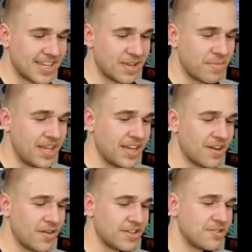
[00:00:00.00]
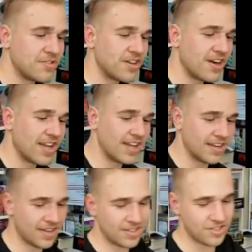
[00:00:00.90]
like me going to a Target
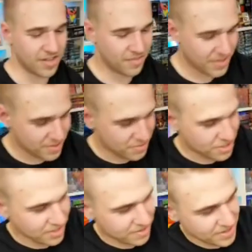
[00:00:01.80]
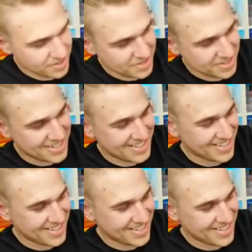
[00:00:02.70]
trying to find some shiny face. So